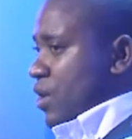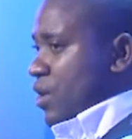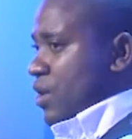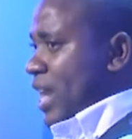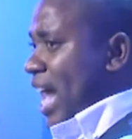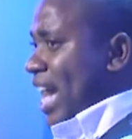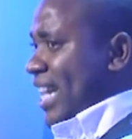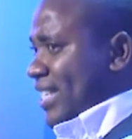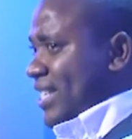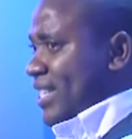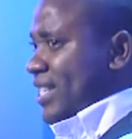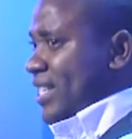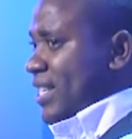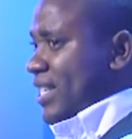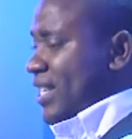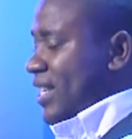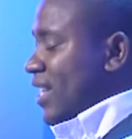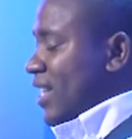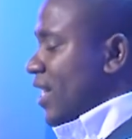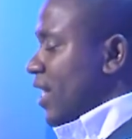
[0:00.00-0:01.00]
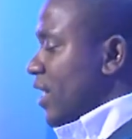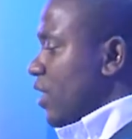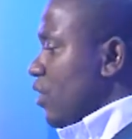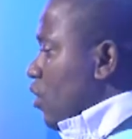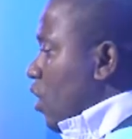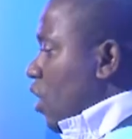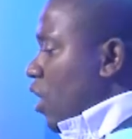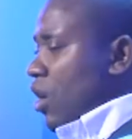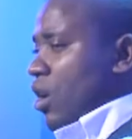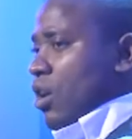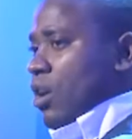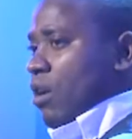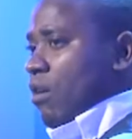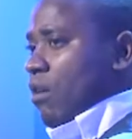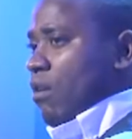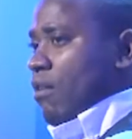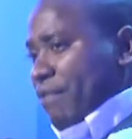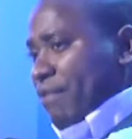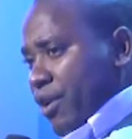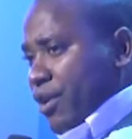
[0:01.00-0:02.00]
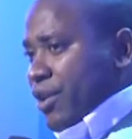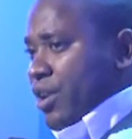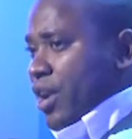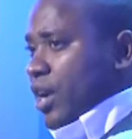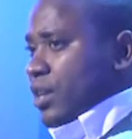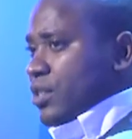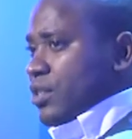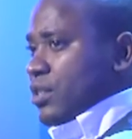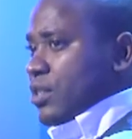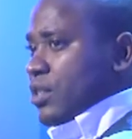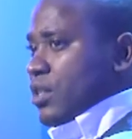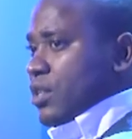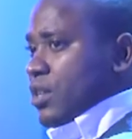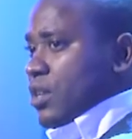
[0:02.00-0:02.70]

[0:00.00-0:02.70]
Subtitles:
Nice. Oh, very nice.